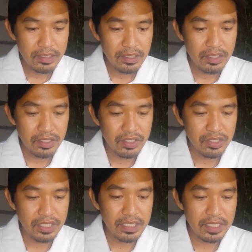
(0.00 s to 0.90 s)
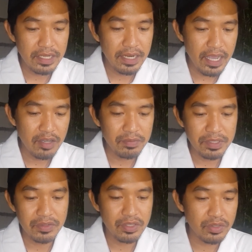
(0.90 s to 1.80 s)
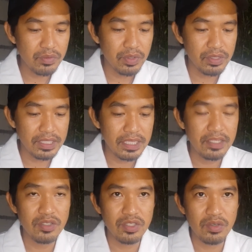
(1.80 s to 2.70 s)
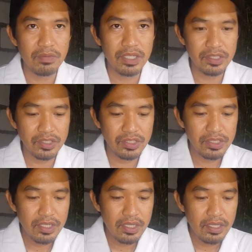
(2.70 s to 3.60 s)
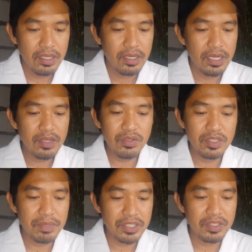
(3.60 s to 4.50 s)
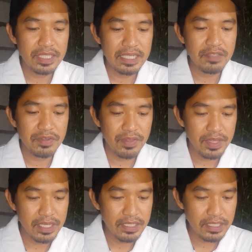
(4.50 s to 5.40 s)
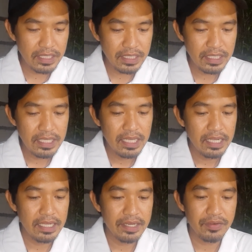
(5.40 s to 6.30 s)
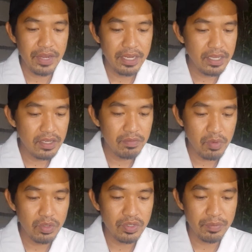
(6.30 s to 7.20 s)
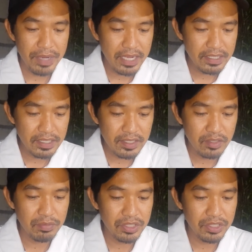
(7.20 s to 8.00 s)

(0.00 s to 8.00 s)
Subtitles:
condition inside and out, but the results will only tell you so much. Not all inspections test for things like radon, mold, or pests, so be